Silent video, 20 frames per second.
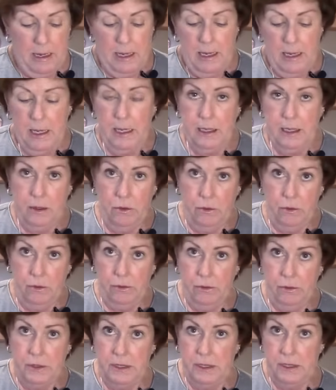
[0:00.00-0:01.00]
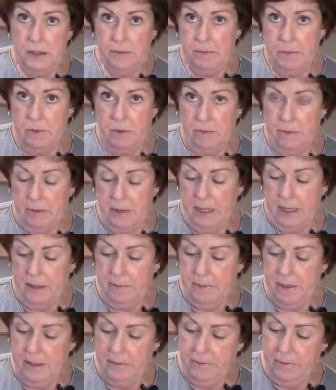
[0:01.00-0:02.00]
and a 1/4 teaspoon of
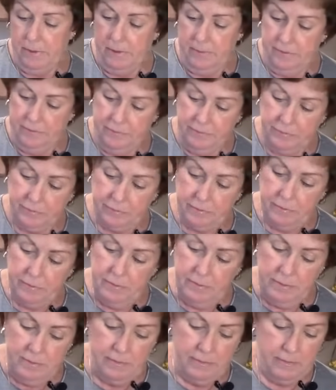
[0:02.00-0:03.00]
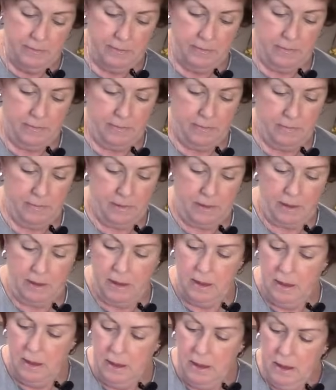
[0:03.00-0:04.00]
black pepper.
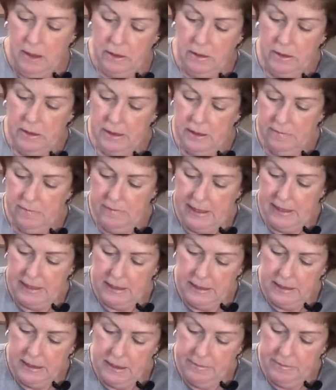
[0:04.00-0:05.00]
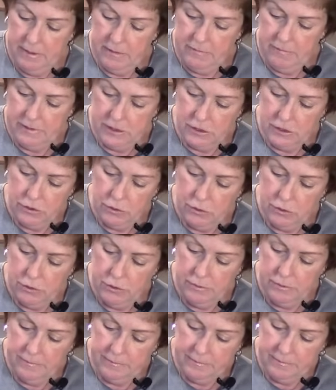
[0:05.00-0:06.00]
I'm going to give that a little bit of a
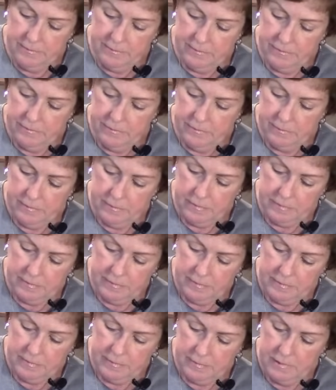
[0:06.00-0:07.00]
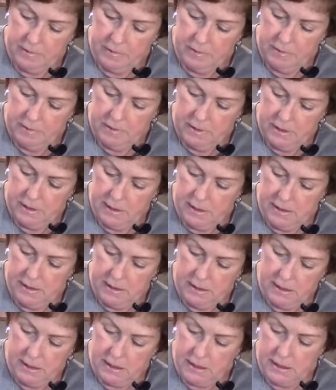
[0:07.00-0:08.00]
stir just
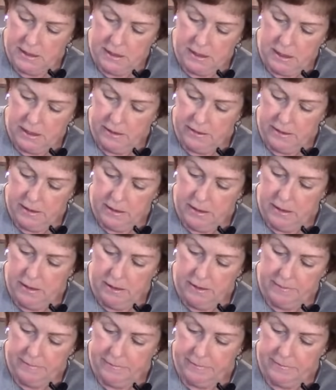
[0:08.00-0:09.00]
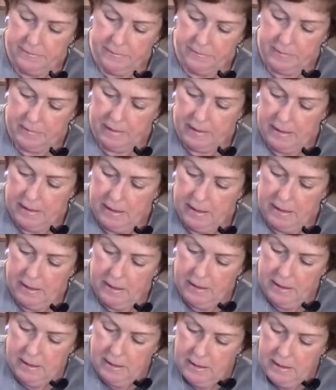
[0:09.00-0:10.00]
to get it started here.
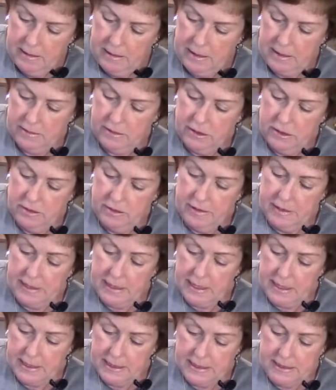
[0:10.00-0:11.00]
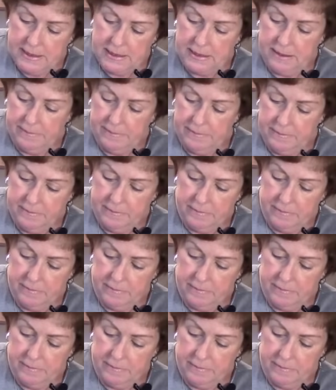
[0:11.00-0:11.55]
Now to this,